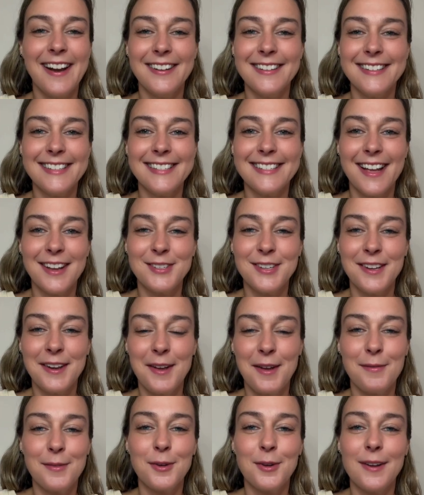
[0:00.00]
our discussion
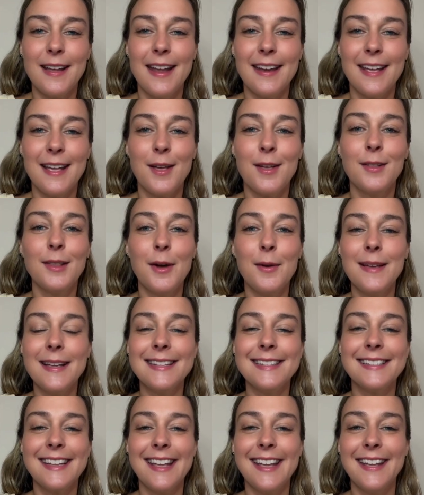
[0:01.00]
of creating glowing
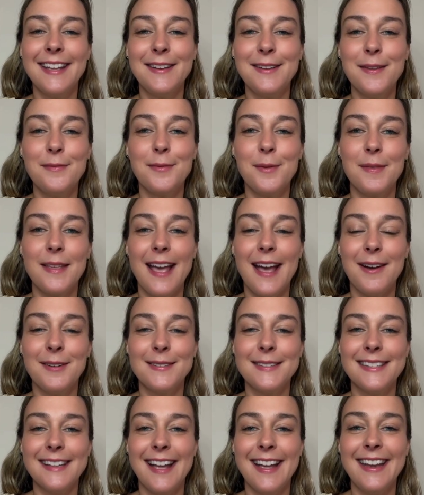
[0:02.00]
skin from the
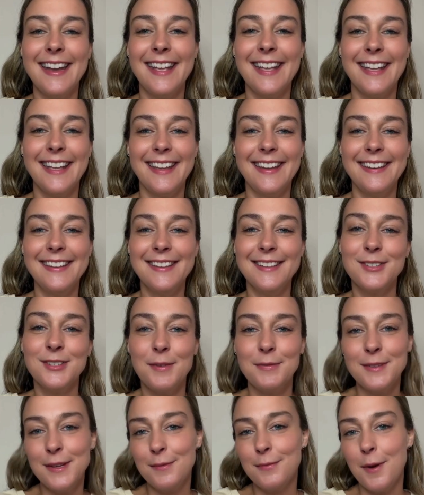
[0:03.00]
outside in,
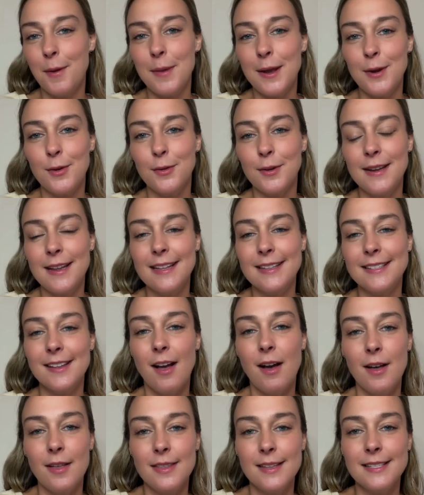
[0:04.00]
shifting from ingredients
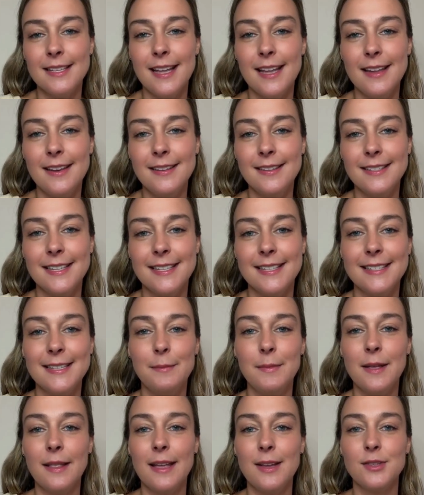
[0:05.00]
on the skin to
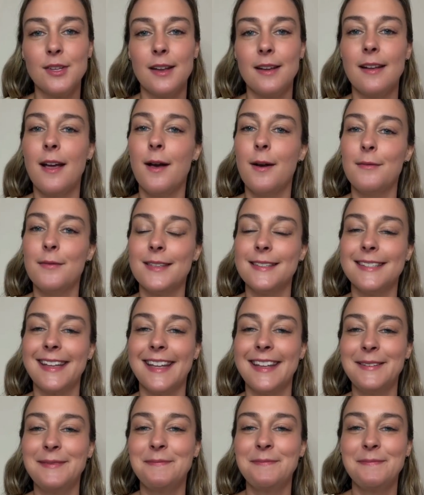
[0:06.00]
stimulation of the
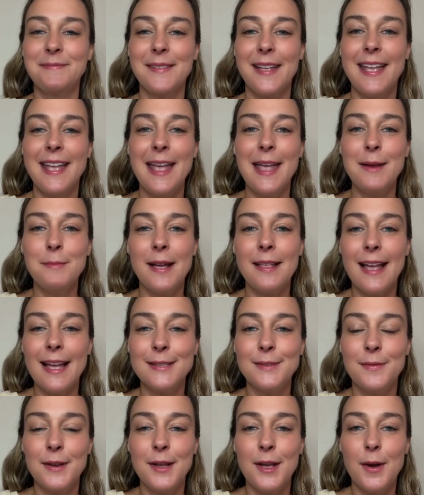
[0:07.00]
skin. In my
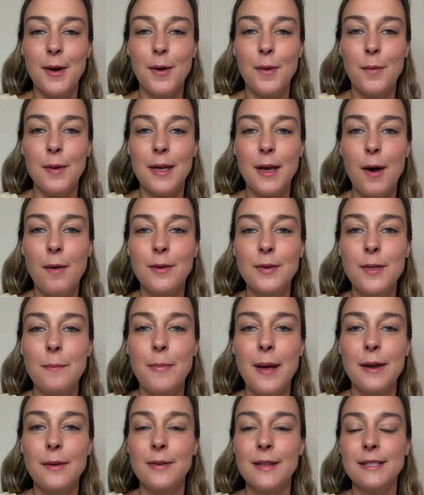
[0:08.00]
last video, we covered the
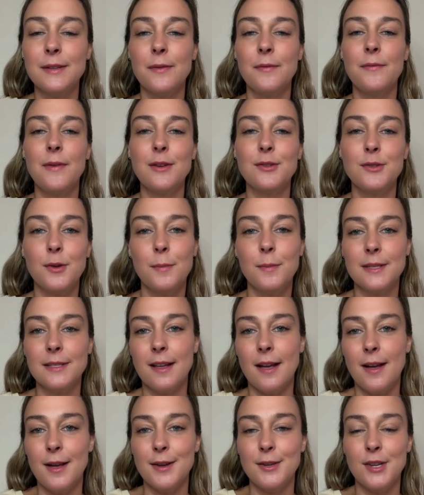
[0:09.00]
benefits of facial
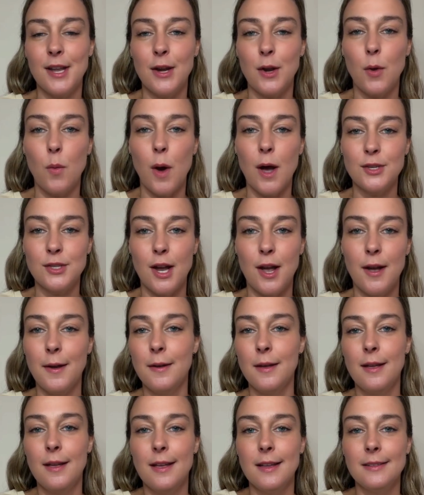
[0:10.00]
massage and gua sha.
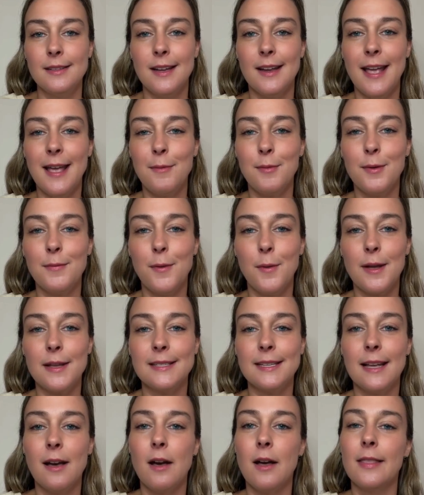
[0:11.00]
Today, we're
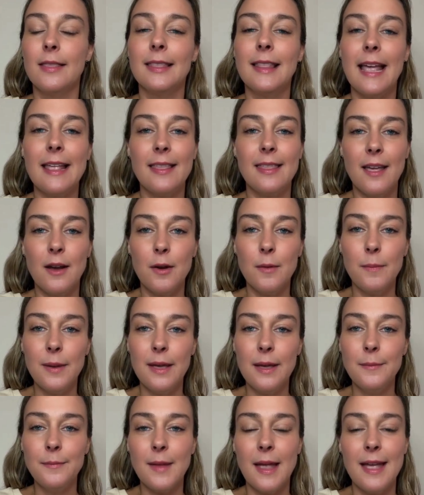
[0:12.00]
focusing on light
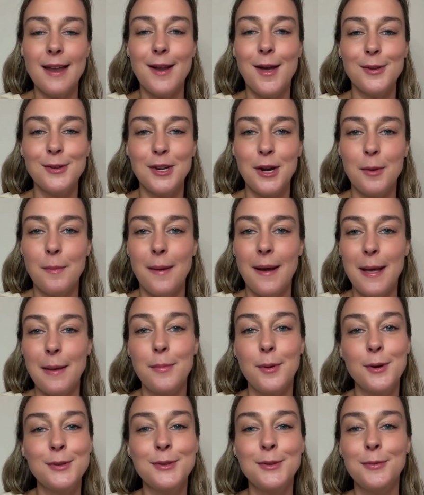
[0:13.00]
therapy, and I'll share my
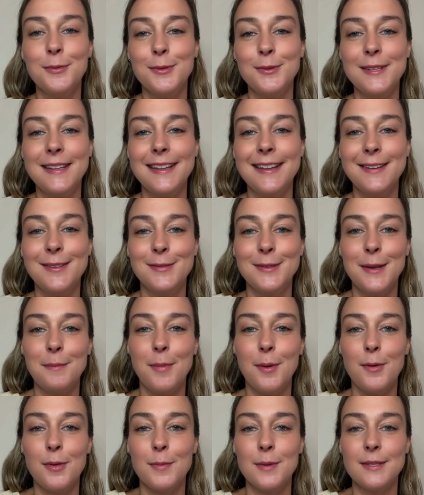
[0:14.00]
personal routine using
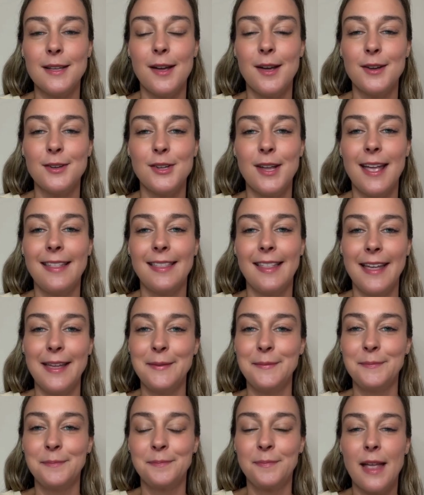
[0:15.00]
both massage and light.
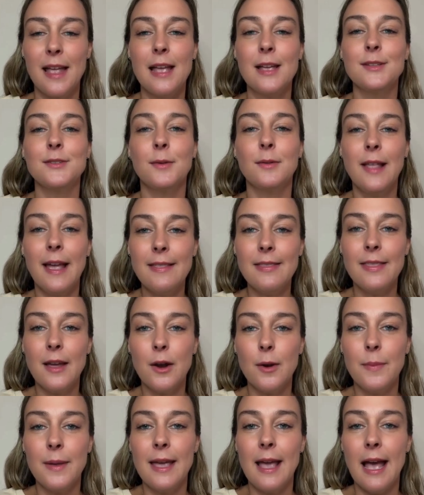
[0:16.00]
So light
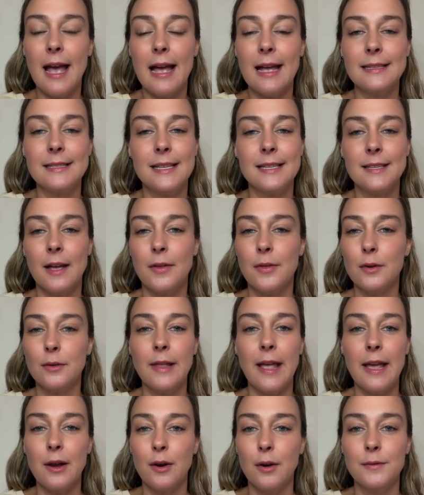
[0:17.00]
therapy adds this other
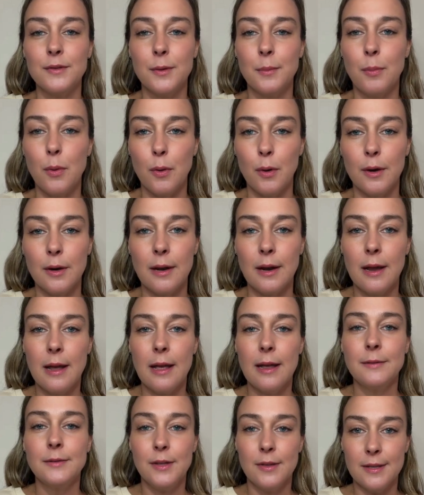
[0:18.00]
layer of support
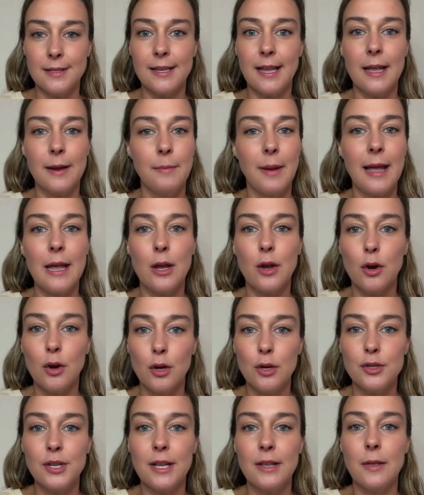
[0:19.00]
to the skin by
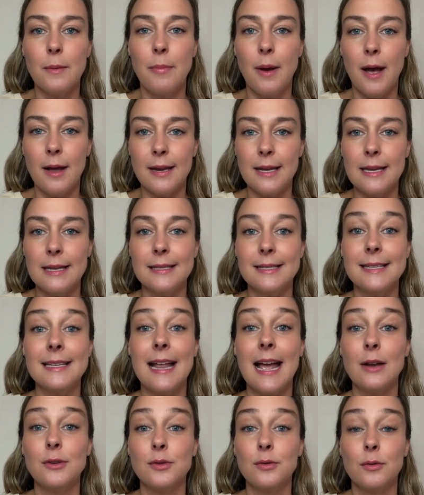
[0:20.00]
encouraging the body's
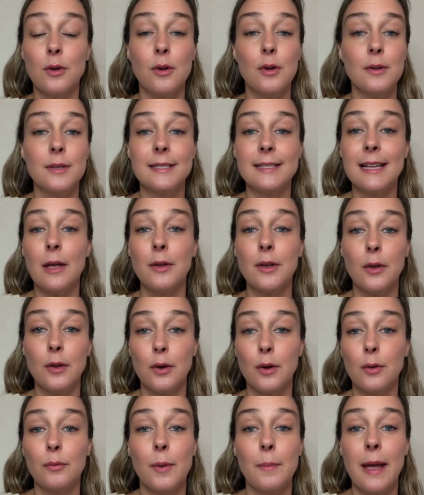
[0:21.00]
natural
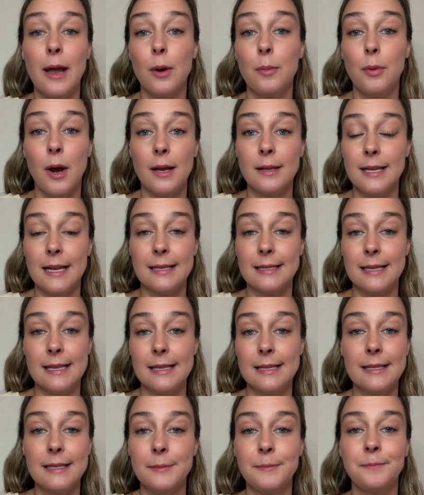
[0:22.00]
cellular repair
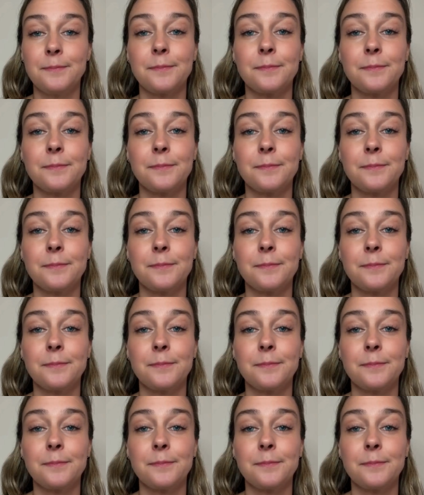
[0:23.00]
processes,